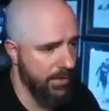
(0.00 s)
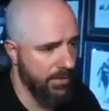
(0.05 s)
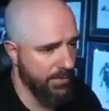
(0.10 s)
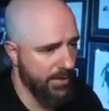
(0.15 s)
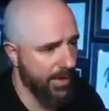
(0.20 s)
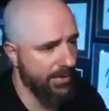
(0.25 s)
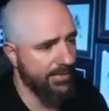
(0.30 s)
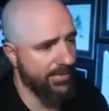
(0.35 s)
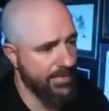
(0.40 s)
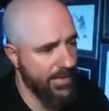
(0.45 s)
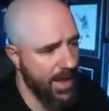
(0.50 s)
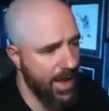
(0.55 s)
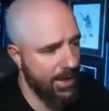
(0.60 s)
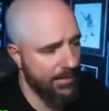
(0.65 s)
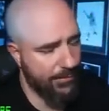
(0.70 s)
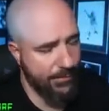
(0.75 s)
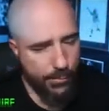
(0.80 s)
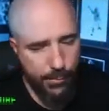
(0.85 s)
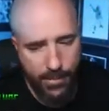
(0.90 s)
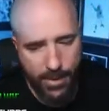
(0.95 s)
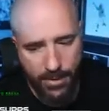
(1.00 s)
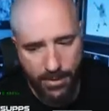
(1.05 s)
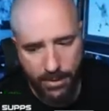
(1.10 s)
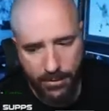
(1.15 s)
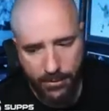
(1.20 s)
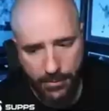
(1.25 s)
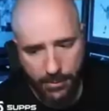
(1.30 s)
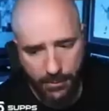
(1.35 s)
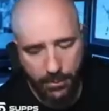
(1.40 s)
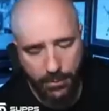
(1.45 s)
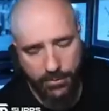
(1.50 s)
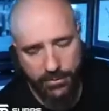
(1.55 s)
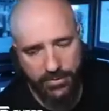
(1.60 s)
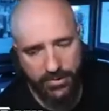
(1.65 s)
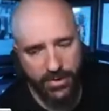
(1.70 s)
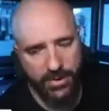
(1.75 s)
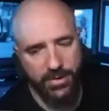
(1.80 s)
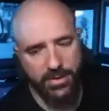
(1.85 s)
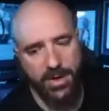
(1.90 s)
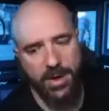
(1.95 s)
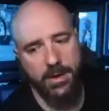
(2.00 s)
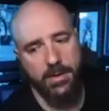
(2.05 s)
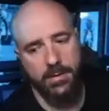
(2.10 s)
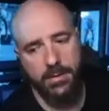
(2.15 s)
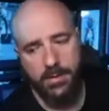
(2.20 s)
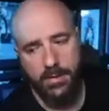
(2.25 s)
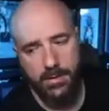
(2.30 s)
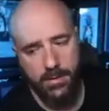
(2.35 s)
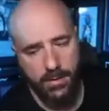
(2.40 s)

That's not two man under or shade down,